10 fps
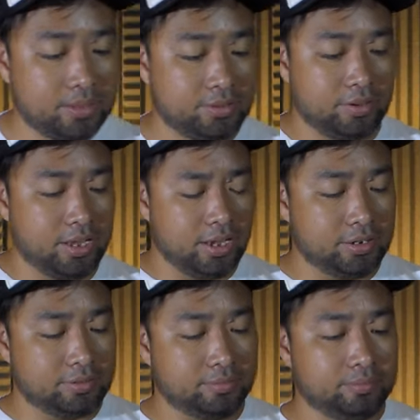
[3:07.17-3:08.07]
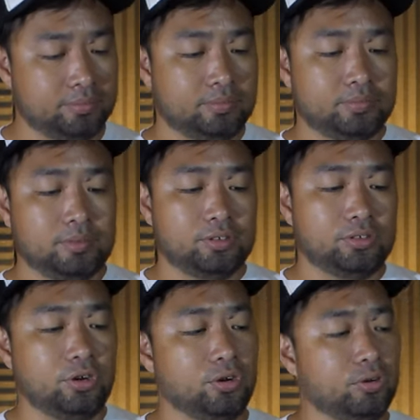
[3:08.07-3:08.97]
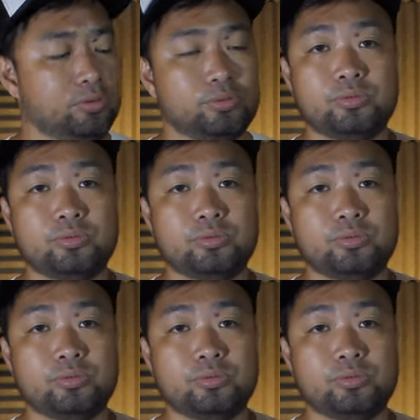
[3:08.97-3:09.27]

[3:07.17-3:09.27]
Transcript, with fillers: So, ayan. So,